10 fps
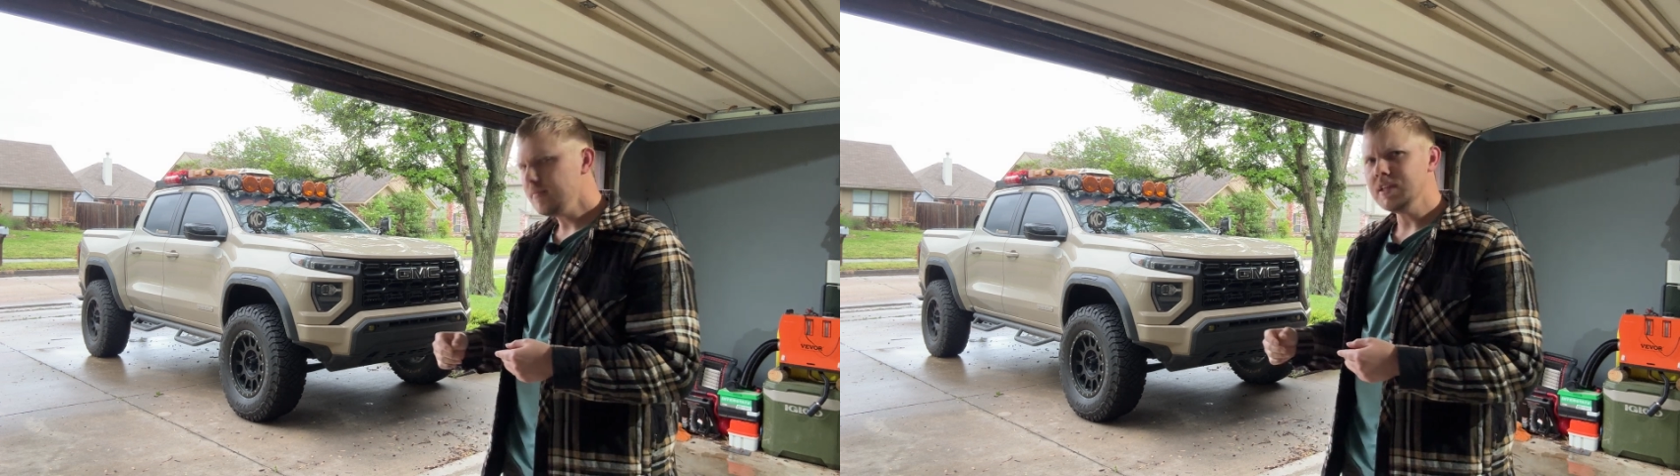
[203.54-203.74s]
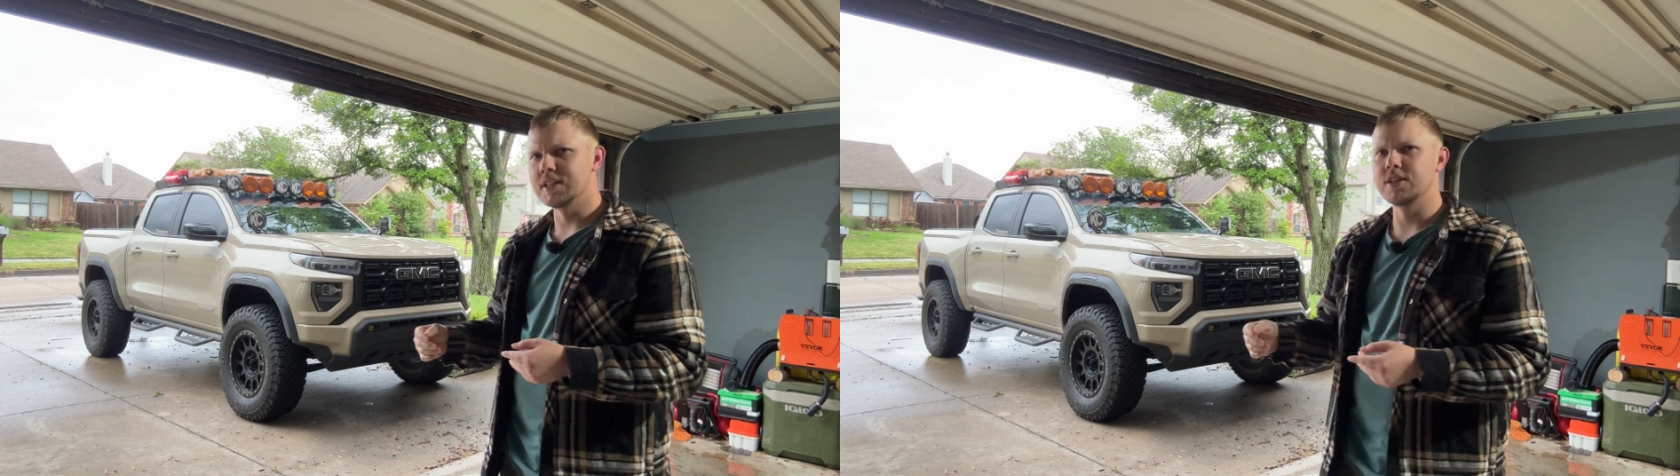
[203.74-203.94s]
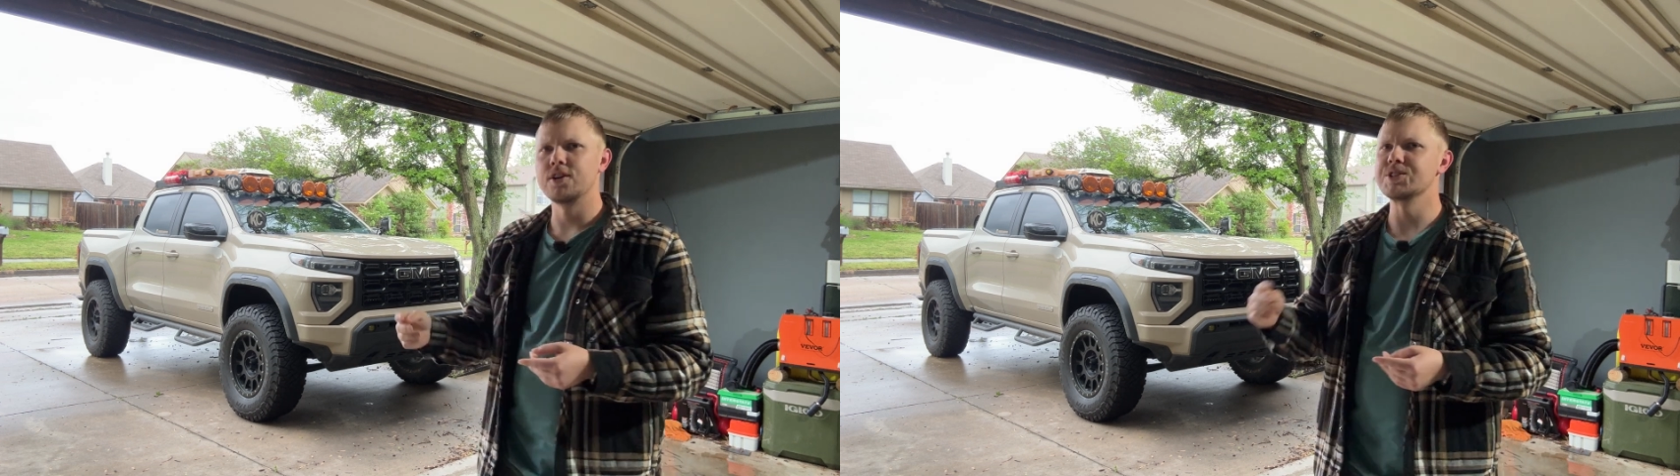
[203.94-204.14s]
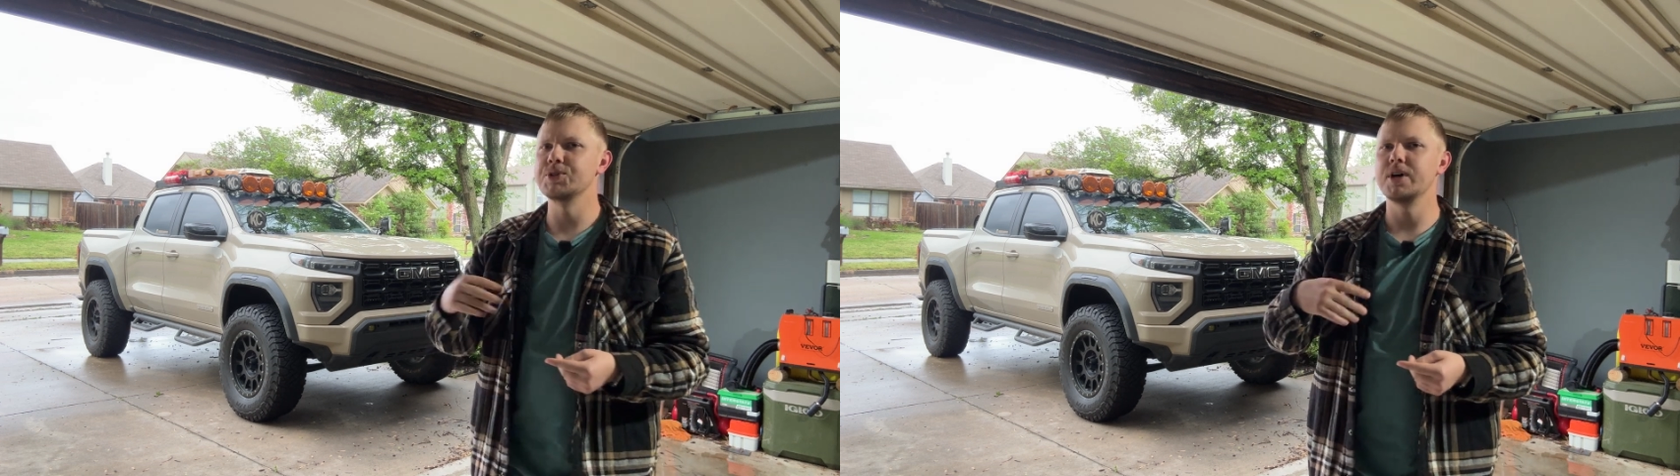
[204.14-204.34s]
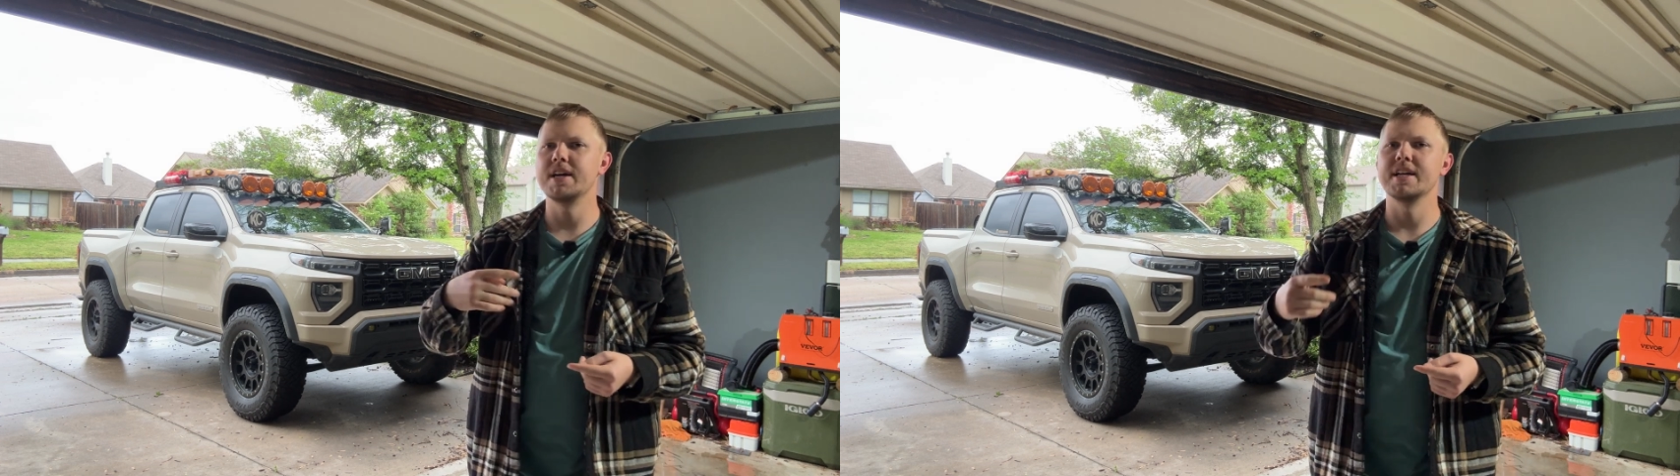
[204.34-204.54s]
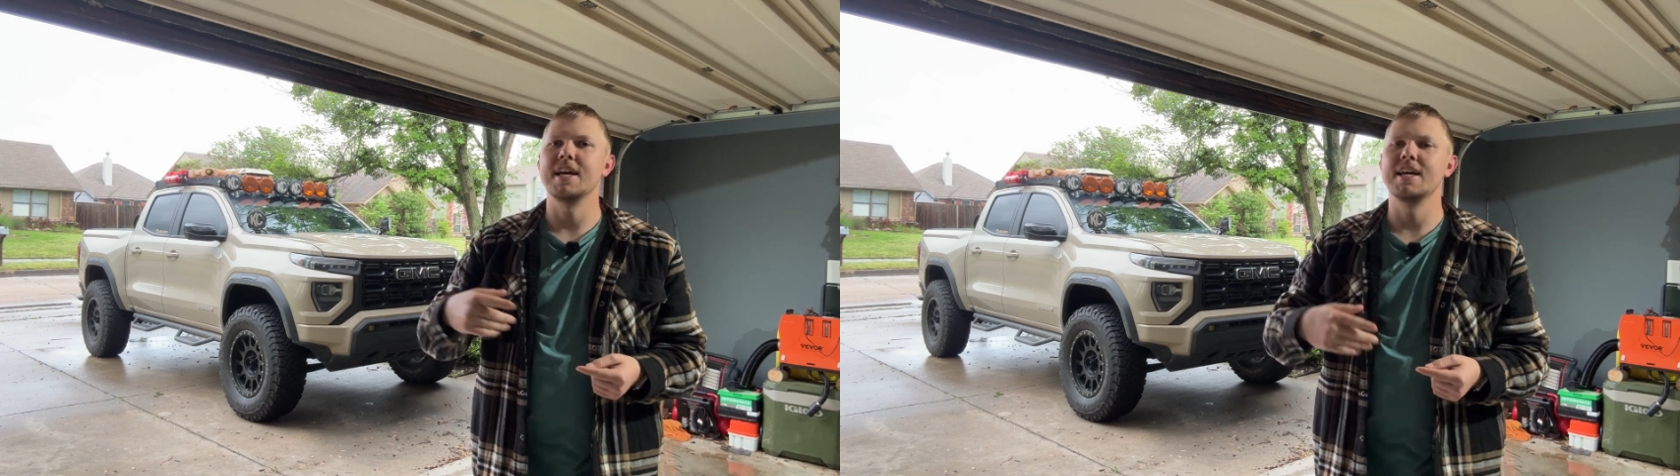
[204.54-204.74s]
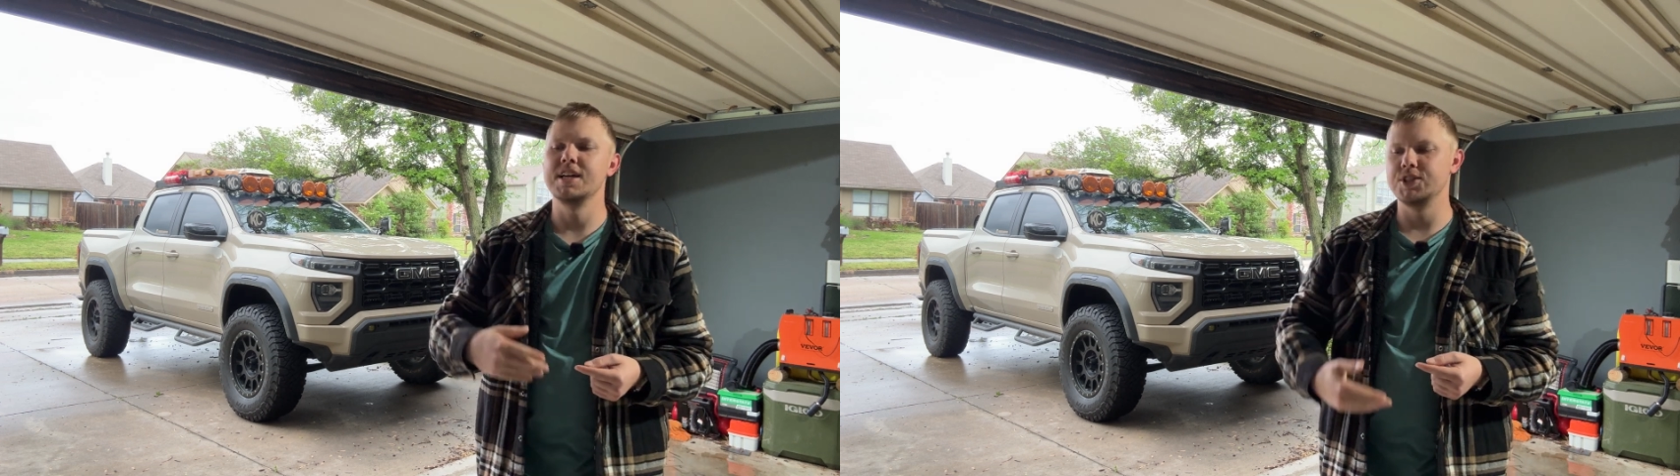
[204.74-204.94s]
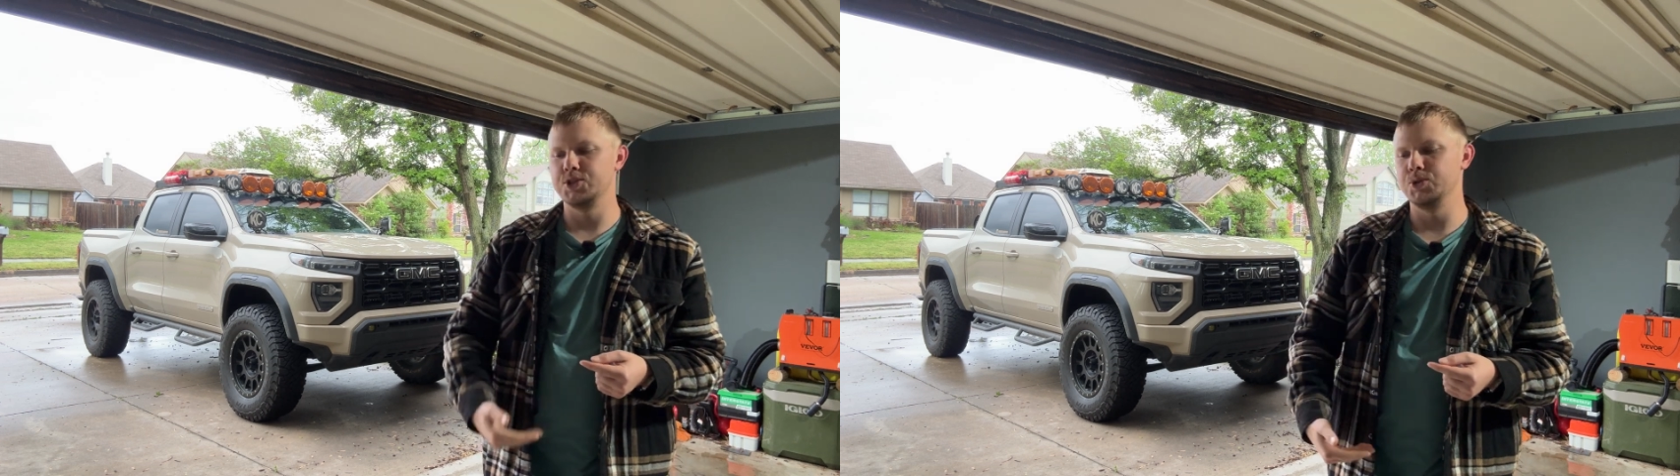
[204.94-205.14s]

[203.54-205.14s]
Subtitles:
And then also adding a hitch